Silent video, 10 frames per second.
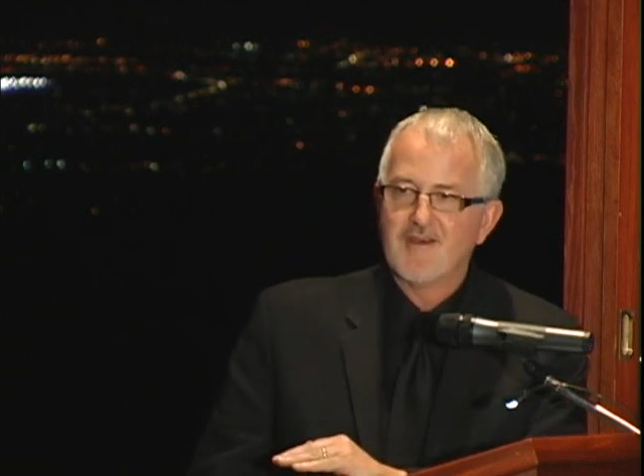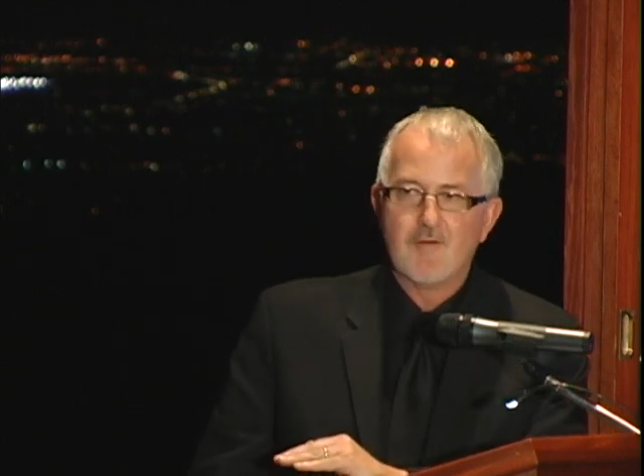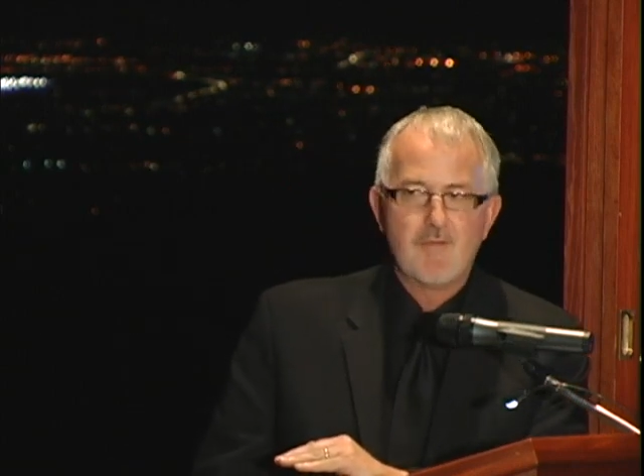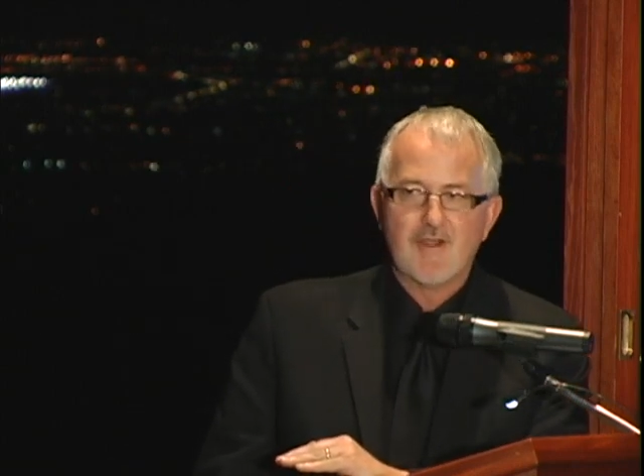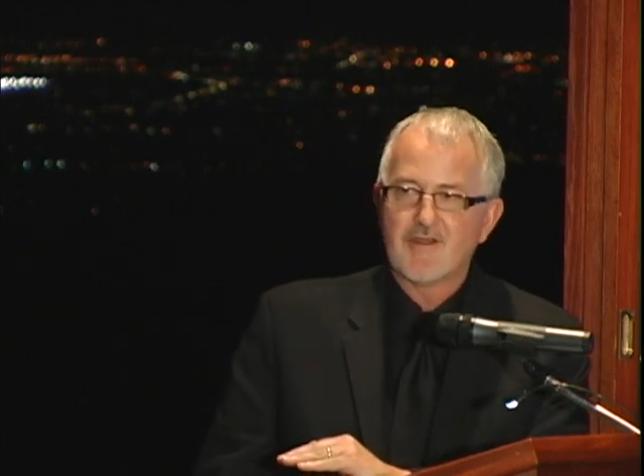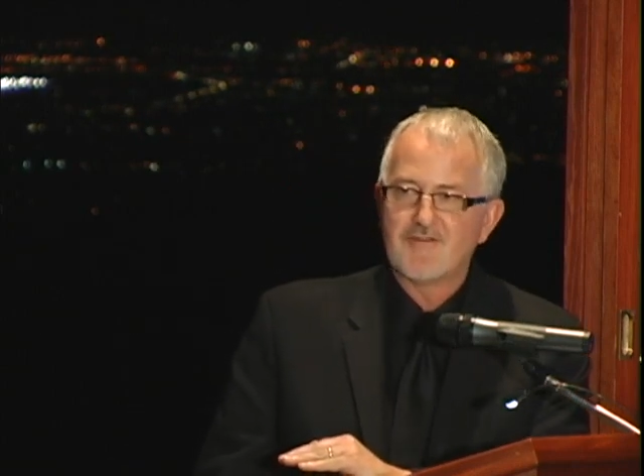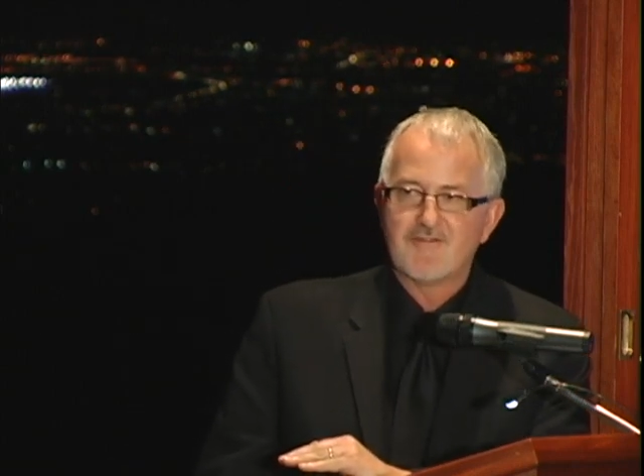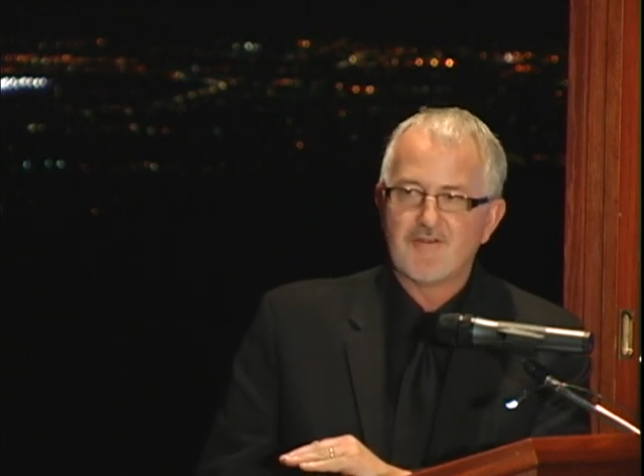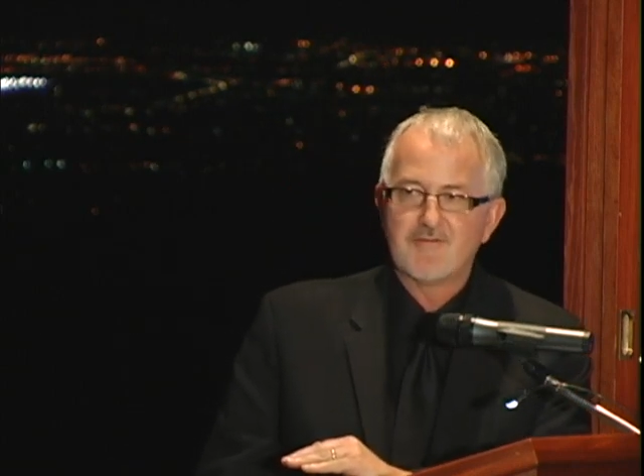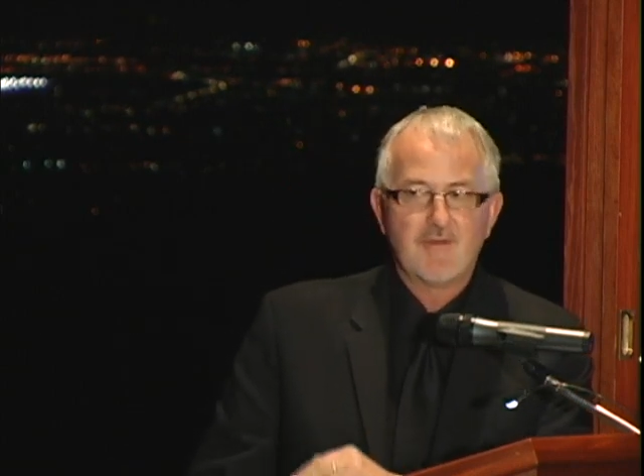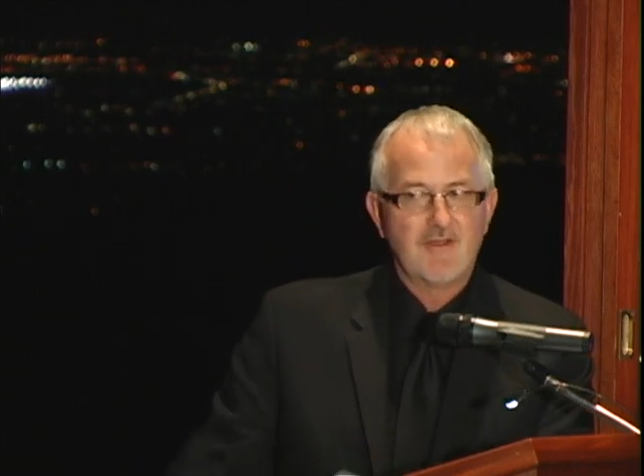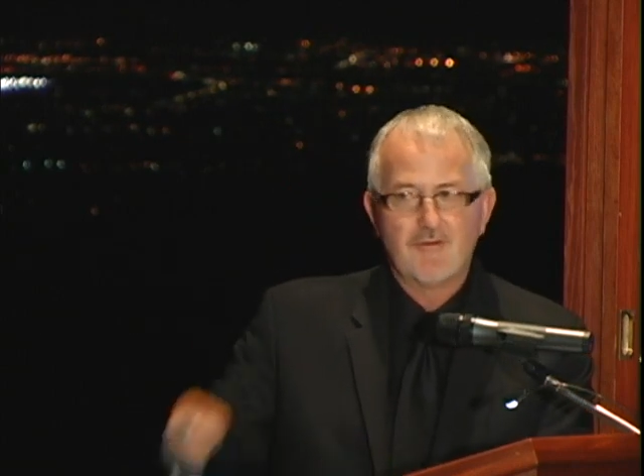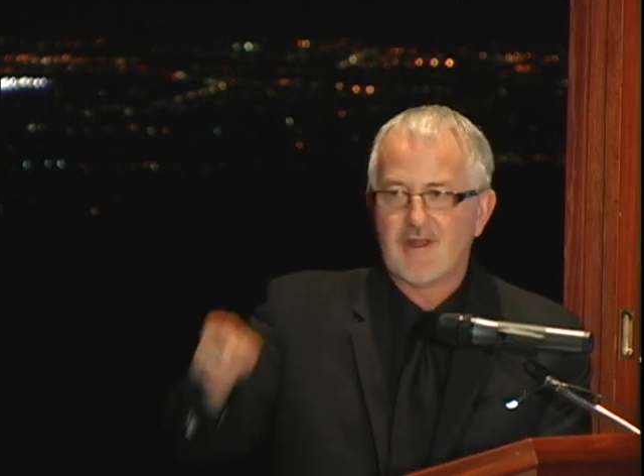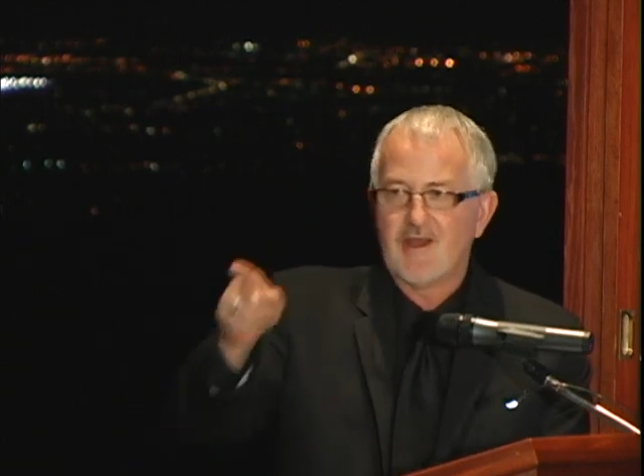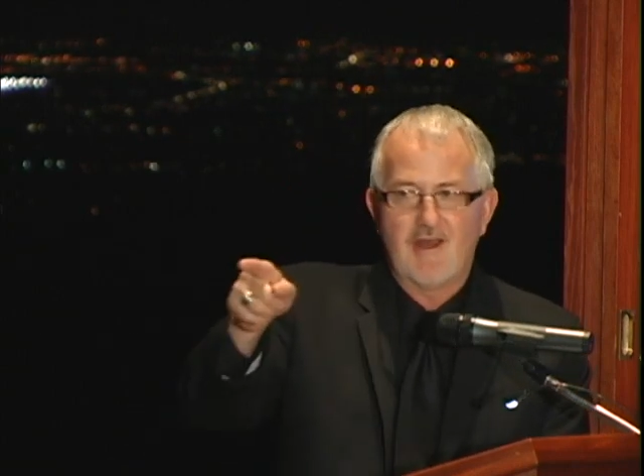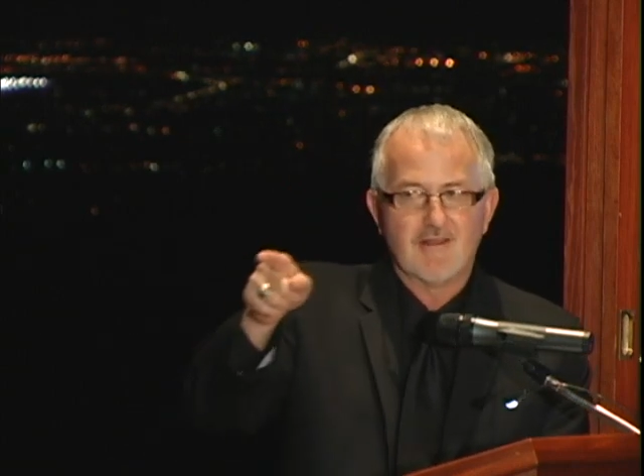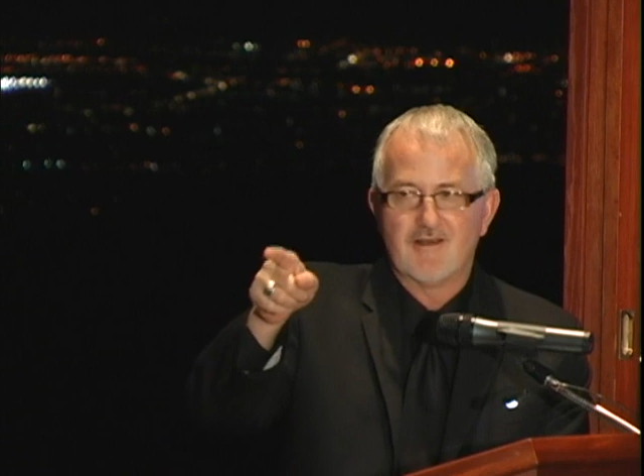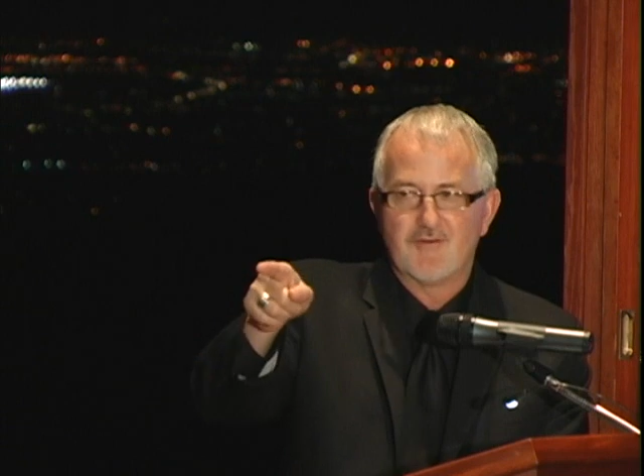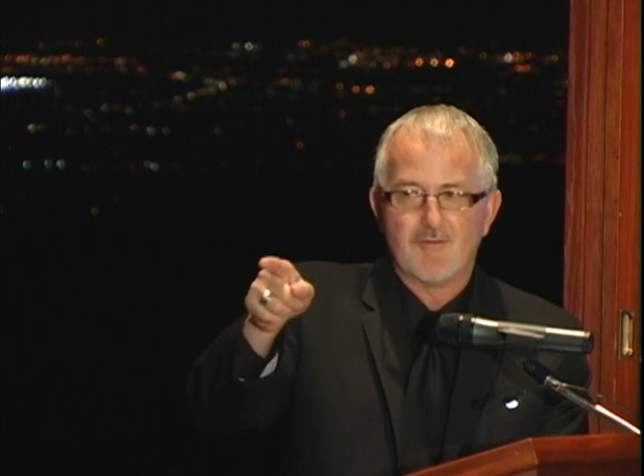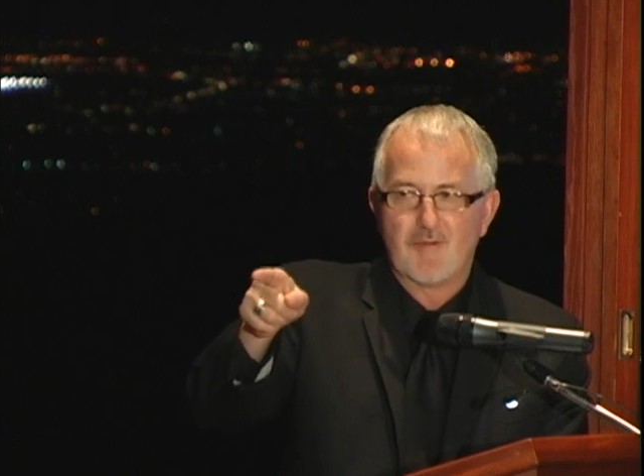America's thirsty. Man, you and I
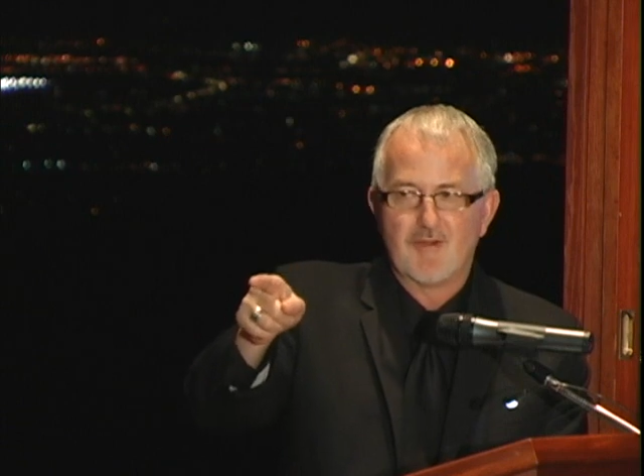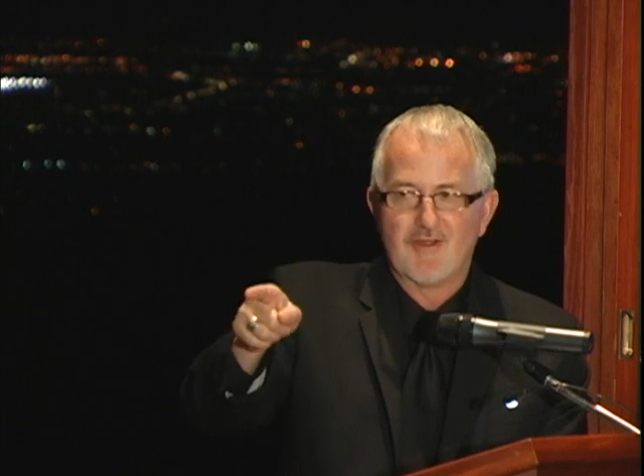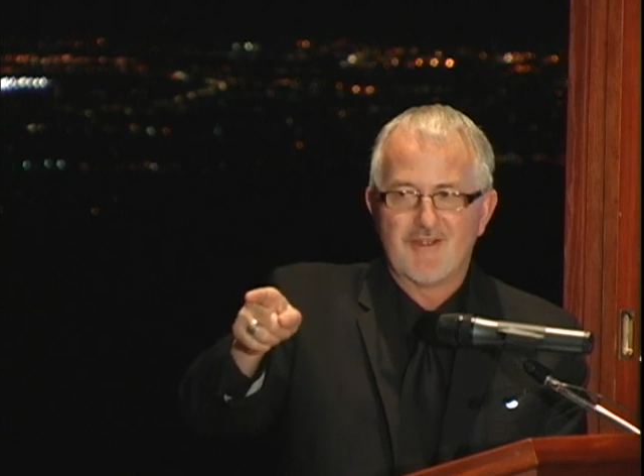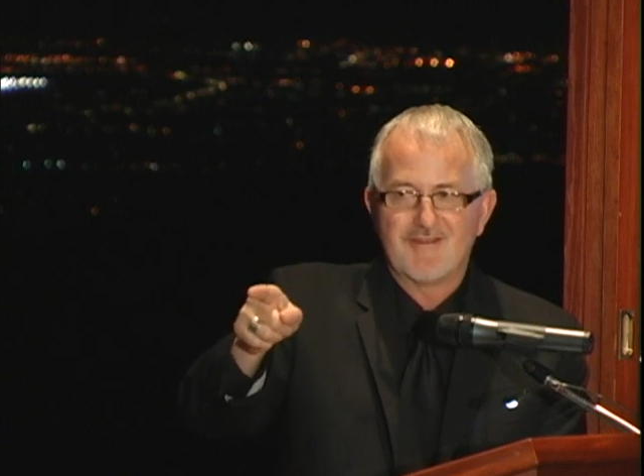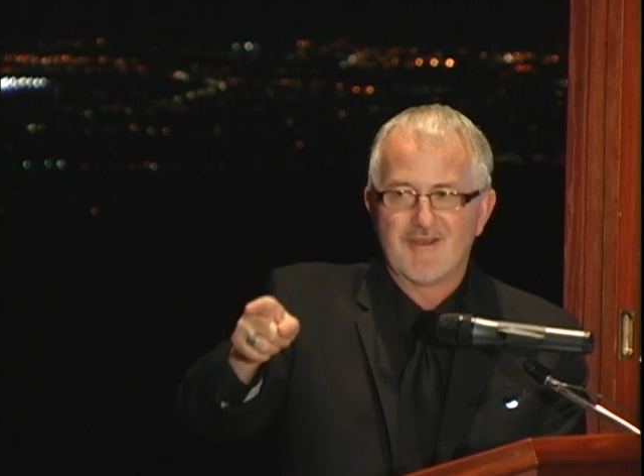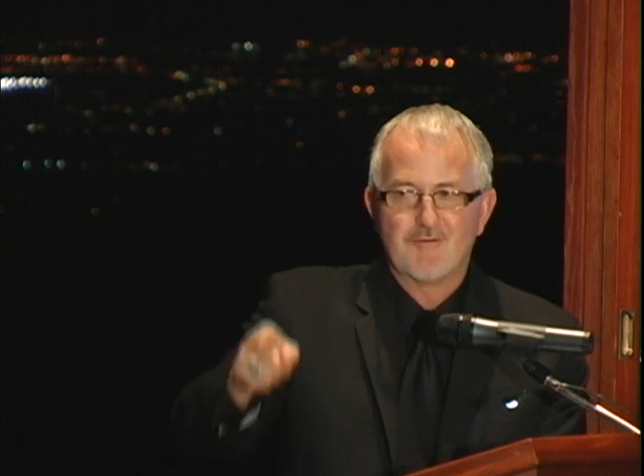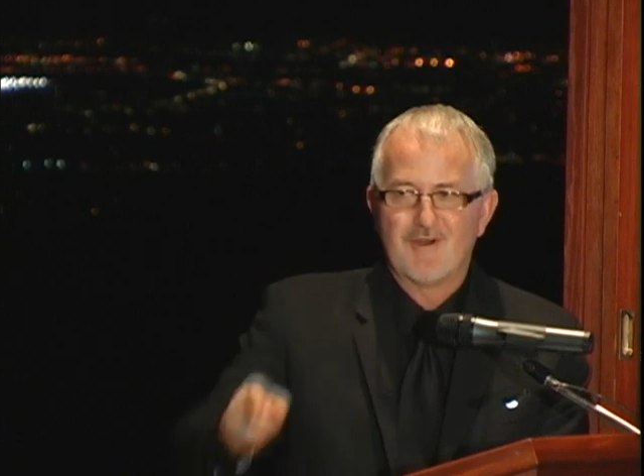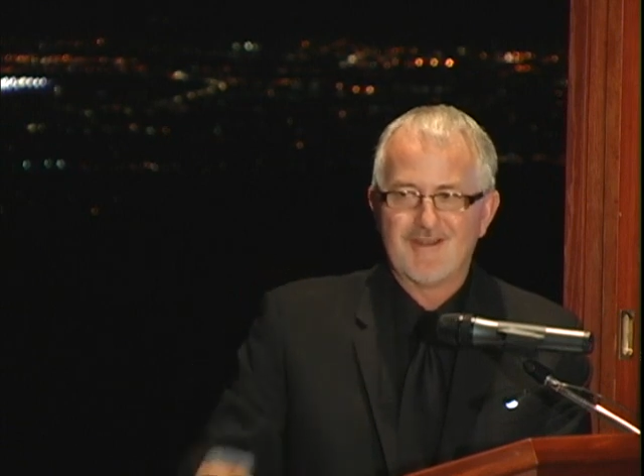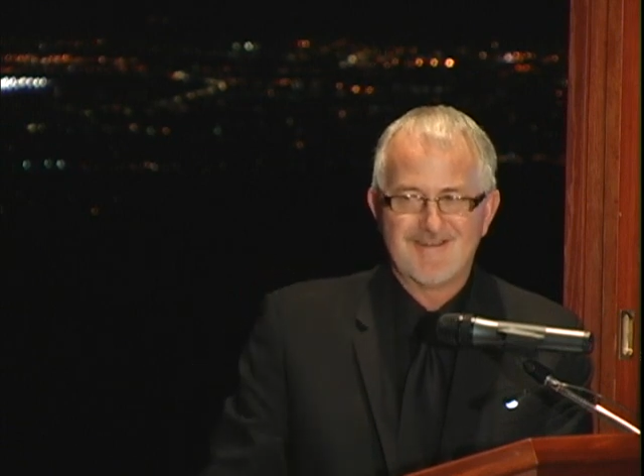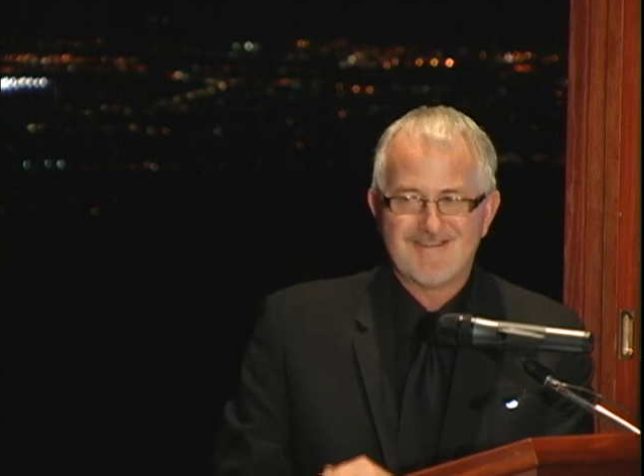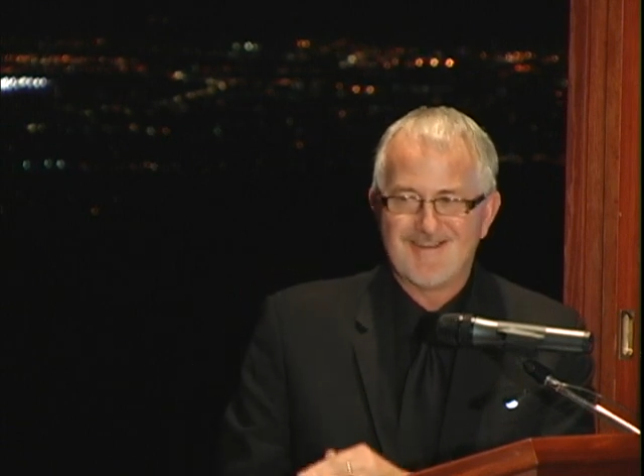love you, my brother. I tell you what,